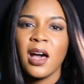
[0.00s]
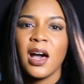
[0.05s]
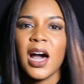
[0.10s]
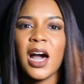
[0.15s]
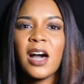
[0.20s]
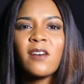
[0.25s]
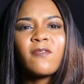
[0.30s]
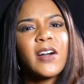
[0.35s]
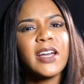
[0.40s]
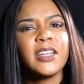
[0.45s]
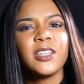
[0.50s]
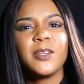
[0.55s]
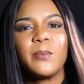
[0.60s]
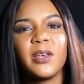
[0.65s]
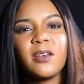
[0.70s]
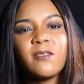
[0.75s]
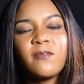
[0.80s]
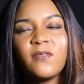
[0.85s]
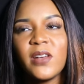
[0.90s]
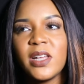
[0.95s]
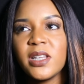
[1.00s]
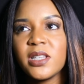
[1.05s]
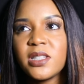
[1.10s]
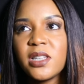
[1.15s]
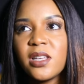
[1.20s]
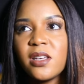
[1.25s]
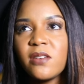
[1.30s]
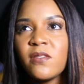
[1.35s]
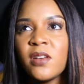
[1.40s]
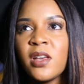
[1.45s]
I find a bit
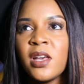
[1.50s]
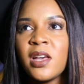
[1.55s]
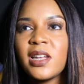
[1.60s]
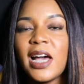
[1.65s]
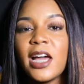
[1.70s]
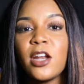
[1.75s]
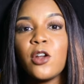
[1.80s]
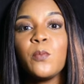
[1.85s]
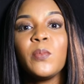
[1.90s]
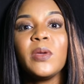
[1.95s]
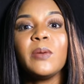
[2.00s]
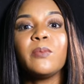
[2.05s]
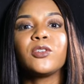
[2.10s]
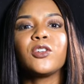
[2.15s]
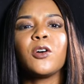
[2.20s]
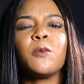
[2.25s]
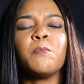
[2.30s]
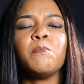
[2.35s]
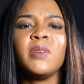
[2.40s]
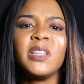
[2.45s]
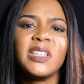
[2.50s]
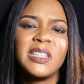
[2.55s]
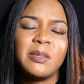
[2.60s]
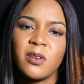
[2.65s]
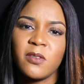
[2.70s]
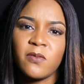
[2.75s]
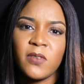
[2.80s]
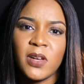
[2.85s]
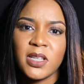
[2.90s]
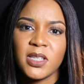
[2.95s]
offensive. Now I know people don't mean to be
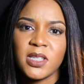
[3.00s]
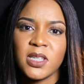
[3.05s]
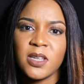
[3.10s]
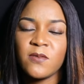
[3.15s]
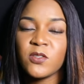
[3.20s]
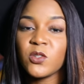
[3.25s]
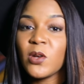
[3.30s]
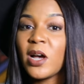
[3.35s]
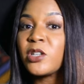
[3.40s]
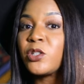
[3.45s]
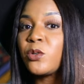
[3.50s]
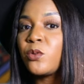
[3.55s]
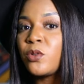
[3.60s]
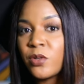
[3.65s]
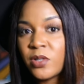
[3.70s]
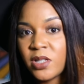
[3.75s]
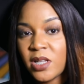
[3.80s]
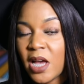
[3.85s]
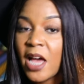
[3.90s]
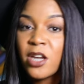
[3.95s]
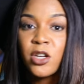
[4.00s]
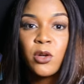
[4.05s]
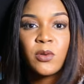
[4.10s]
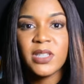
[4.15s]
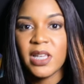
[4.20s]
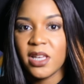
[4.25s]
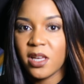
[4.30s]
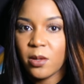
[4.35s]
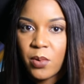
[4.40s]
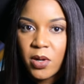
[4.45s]
offensive, so I do not. I don't
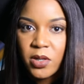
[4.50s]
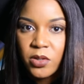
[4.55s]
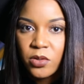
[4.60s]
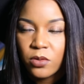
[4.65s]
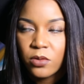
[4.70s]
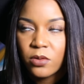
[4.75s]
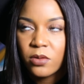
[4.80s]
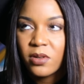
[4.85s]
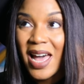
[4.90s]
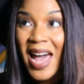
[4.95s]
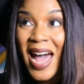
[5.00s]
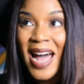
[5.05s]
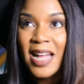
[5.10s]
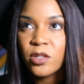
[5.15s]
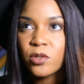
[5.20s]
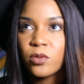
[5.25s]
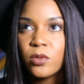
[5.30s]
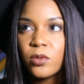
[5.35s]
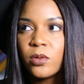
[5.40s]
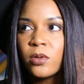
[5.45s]
take it personal at all.